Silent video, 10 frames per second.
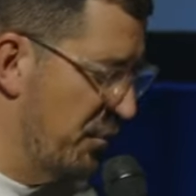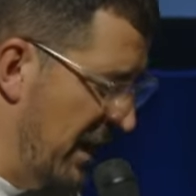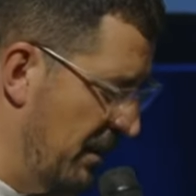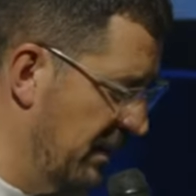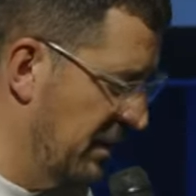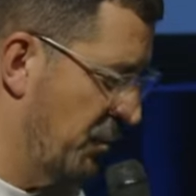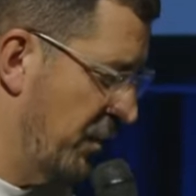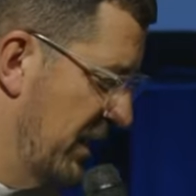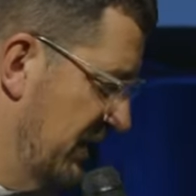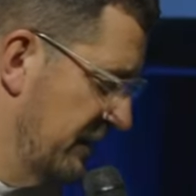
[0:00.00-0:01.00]
family and
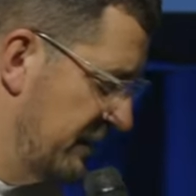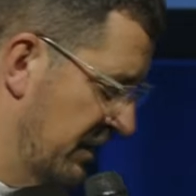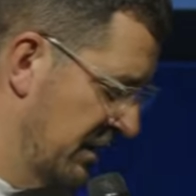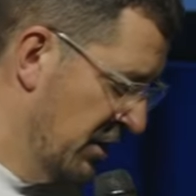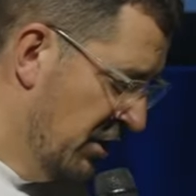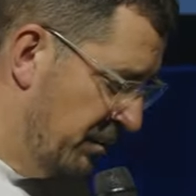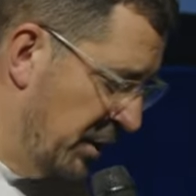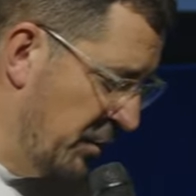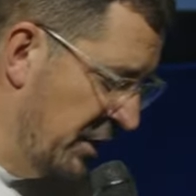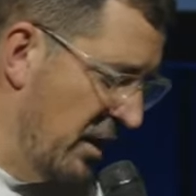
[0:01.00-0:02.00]
friends and
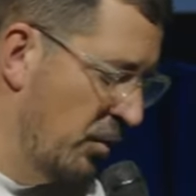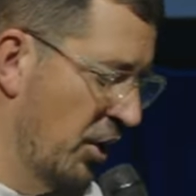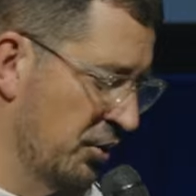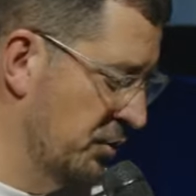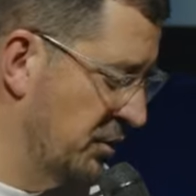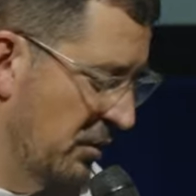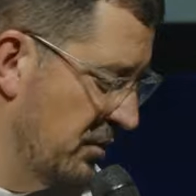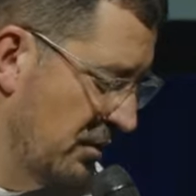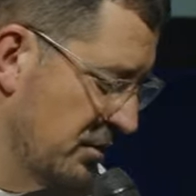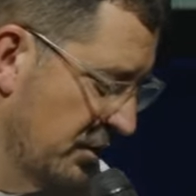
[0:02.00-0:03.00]
people in our world who don't
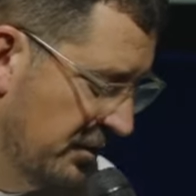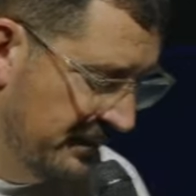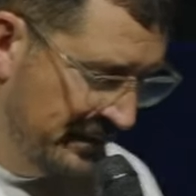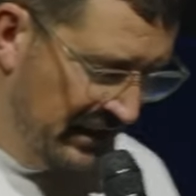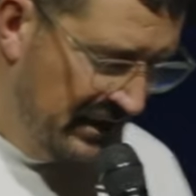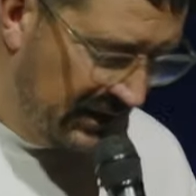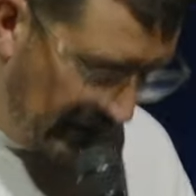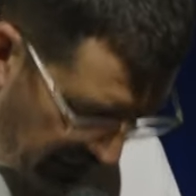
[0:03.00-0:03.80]
know you. Give